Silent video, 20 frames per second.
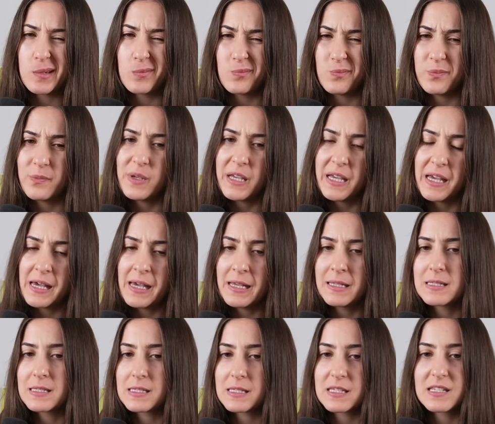
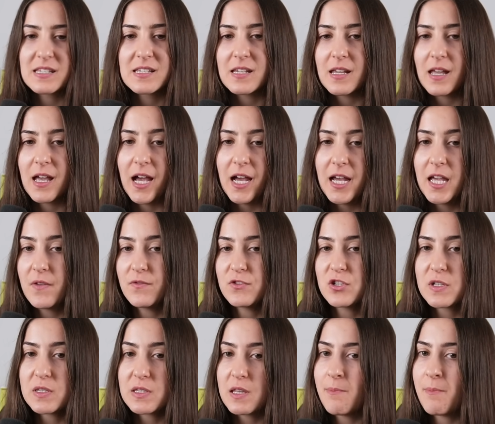But I have
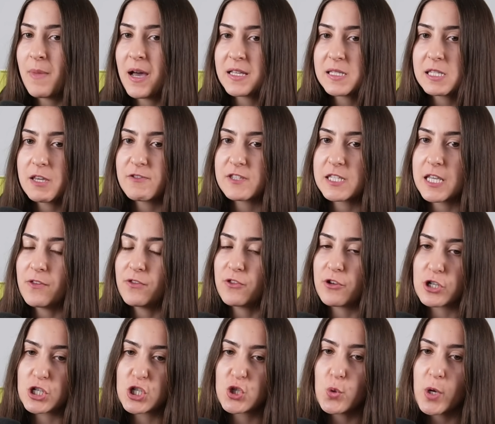just a massive center,
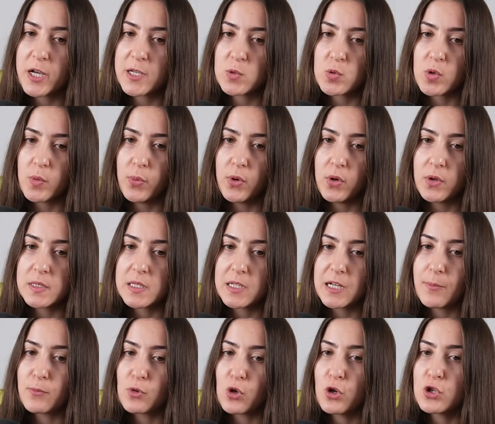2 extra pawns, and
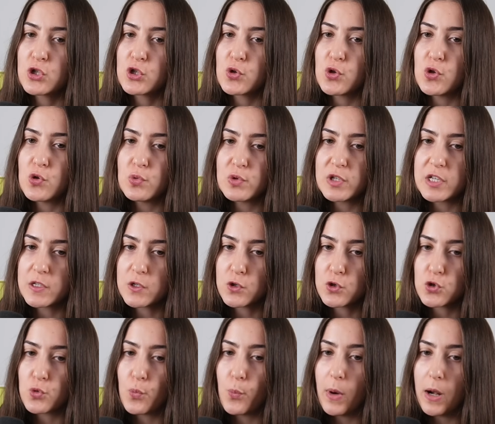I'm going to use it
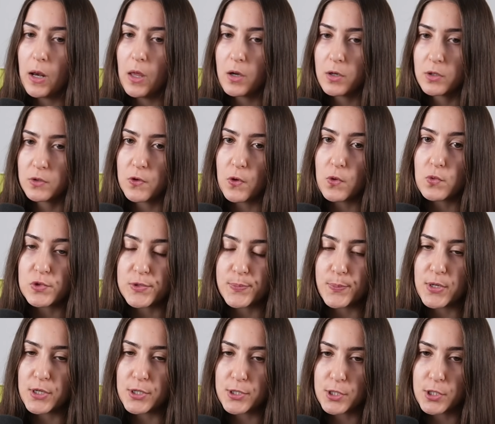to block those
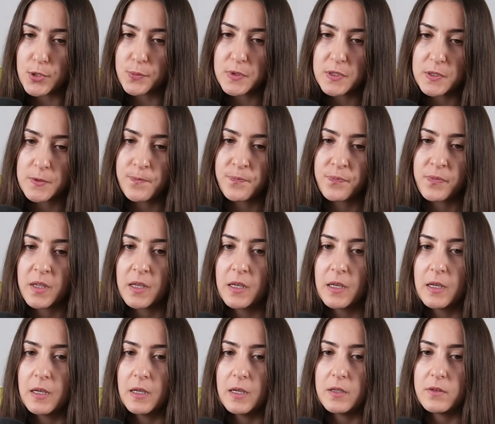bishops.
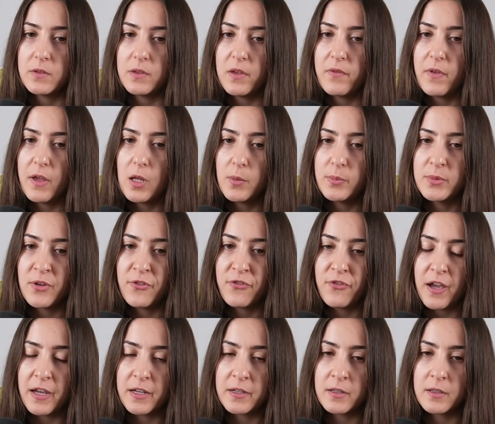Develop the
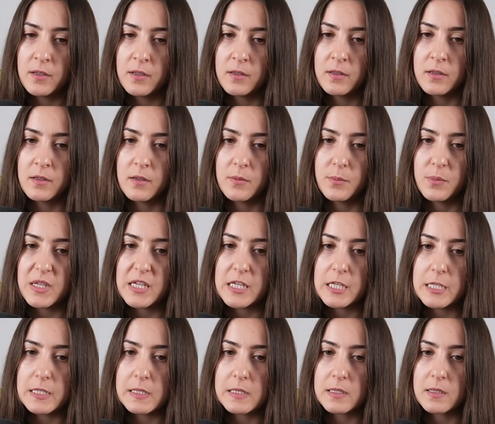final
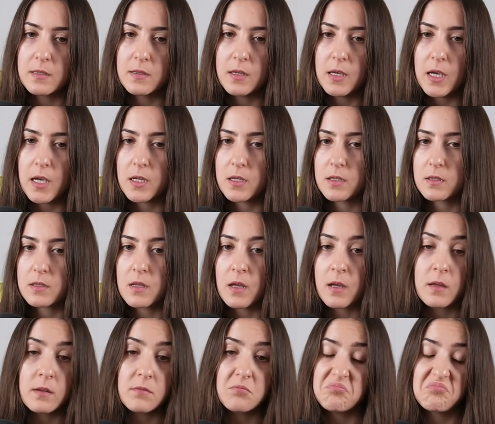piece and
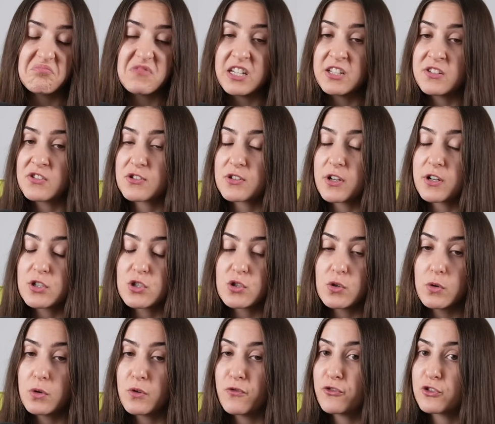then start to
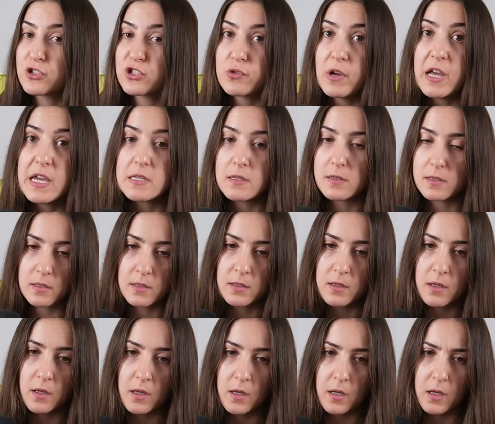look for traits.
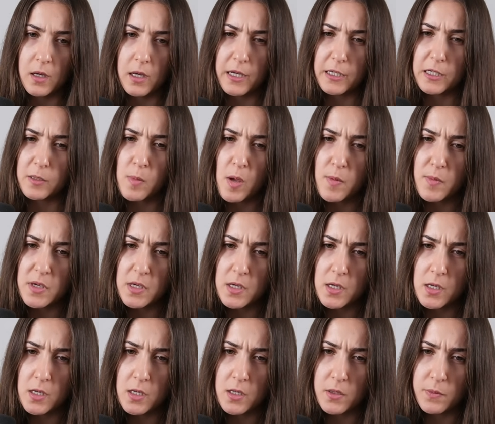I can
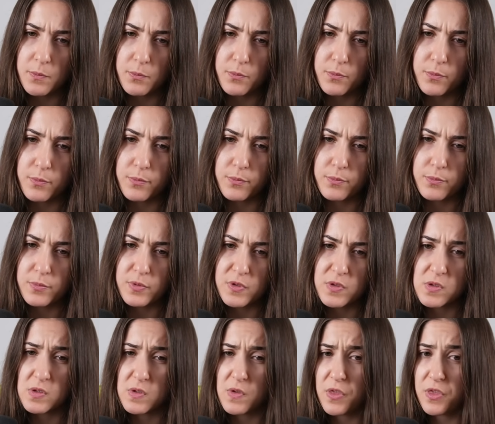maybe
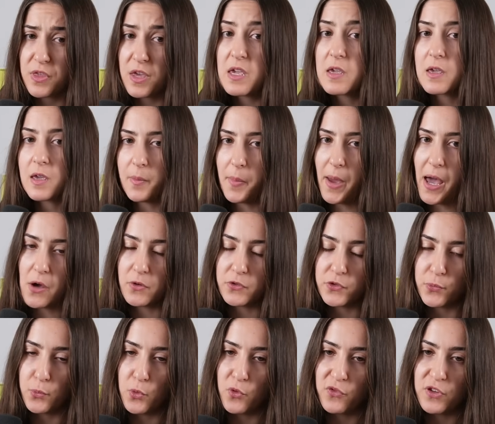think about the
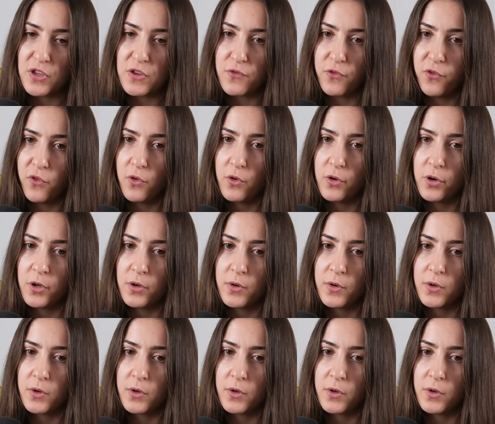move e4